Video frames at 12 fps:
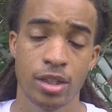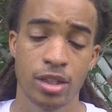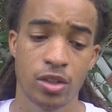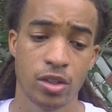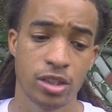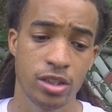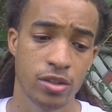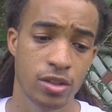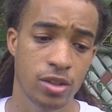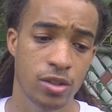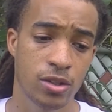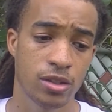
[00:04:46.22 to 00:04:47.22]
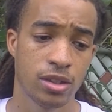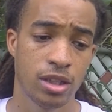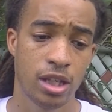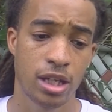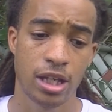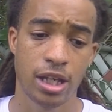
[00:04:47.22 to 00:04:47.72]
You know, a year ago,
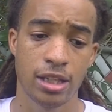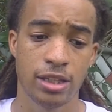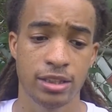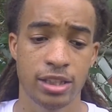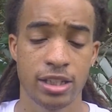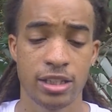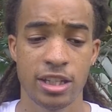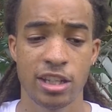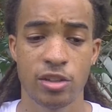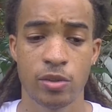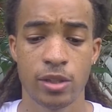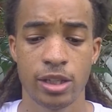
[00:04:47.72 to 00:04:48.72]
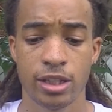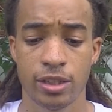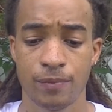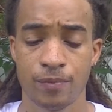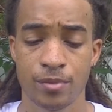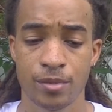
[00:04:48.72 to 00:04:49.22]
I looked at Ye
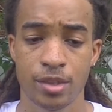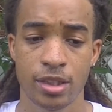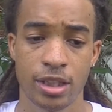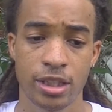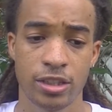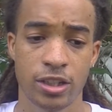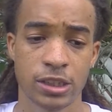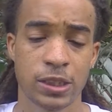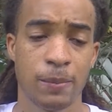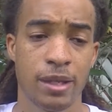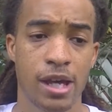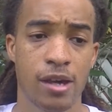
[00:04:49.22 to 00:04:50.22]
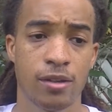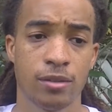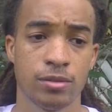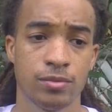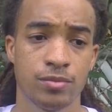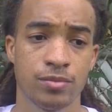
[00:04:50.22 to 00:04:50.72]
Coeding. He talks about,
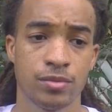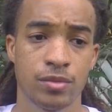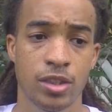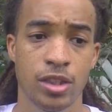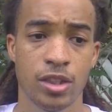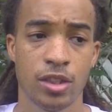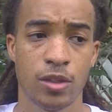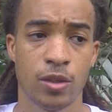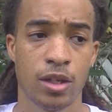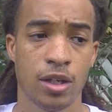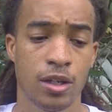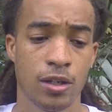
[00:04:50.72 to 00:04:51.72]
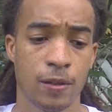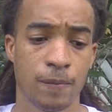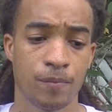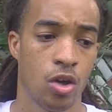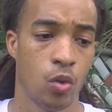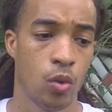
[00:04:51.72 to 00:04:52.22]
you know,
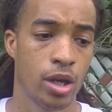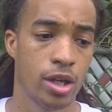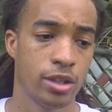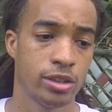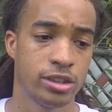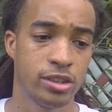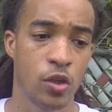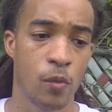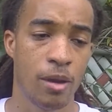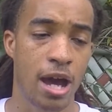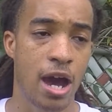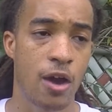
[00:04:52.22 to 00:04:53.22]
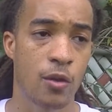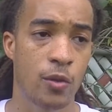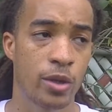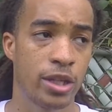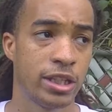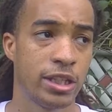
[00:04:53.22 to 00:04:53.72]
well, there's no
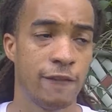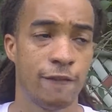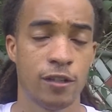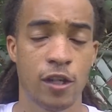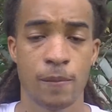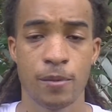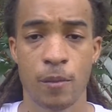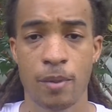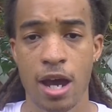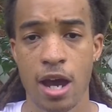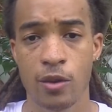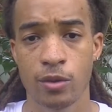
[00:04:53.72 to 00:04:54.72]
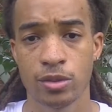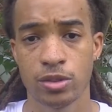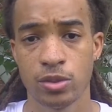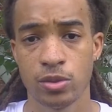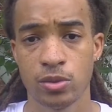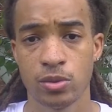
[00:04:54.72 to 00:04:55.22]
power in giving up your power
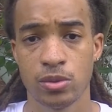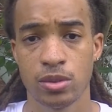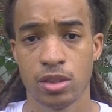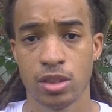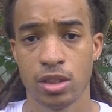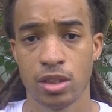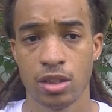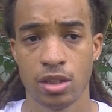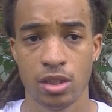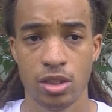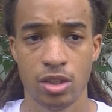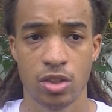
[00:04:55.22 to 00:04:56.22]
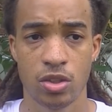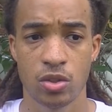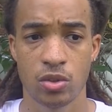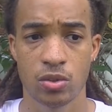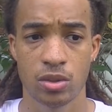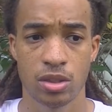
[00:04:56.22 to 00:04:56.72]
to, you
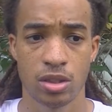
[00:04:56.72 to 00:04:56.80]
know,